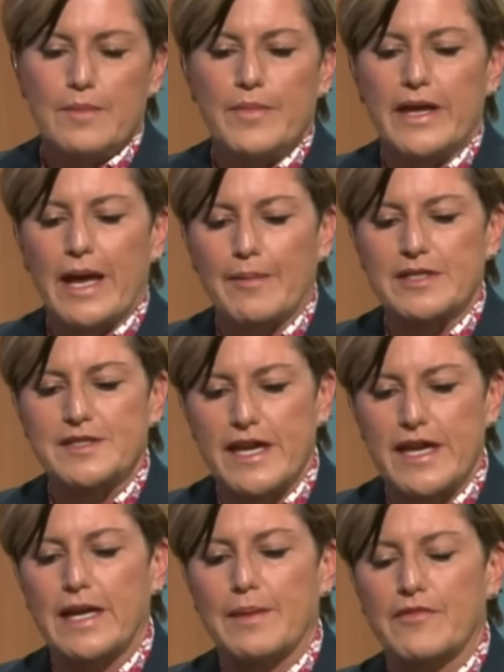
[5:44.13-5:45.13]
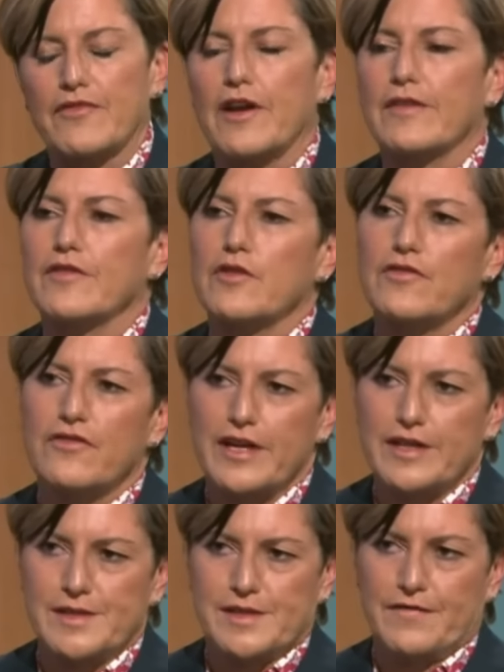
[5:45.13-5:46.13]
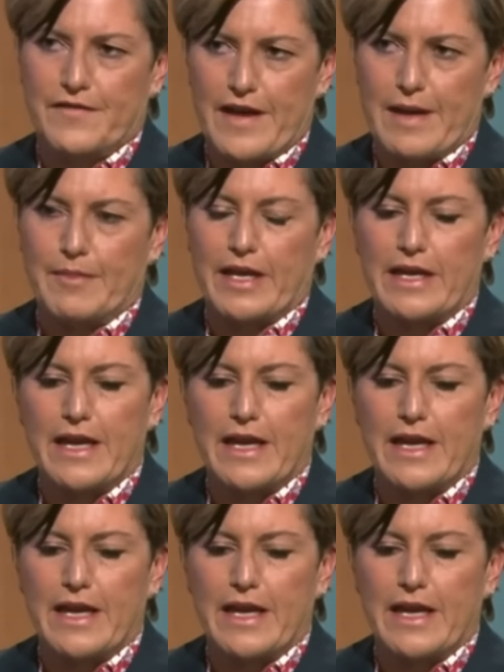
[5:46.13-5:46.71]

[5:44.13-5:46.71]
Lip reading: being able to stand up in front of your friends and family